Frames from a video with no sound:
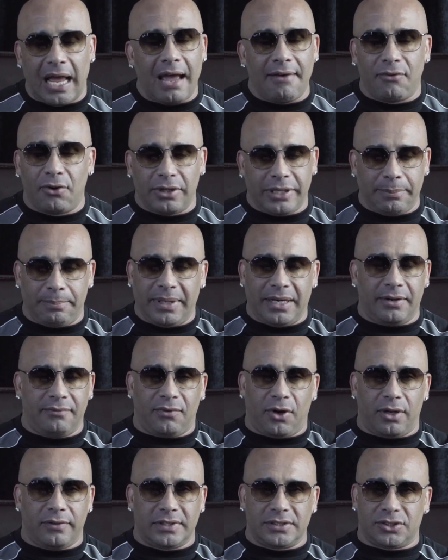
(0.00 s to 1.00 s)
I've only been
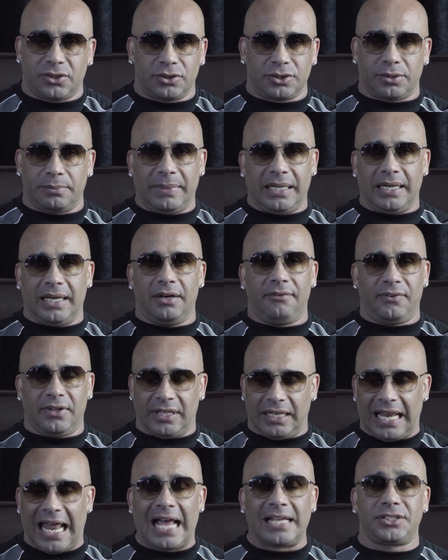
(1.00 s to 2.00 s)
involved in social media for
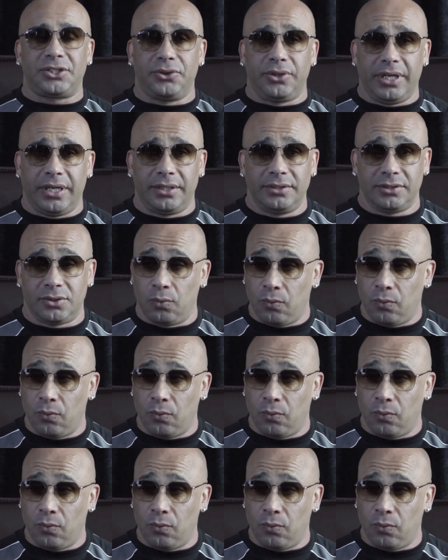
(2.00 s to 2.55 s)
the last 2 years.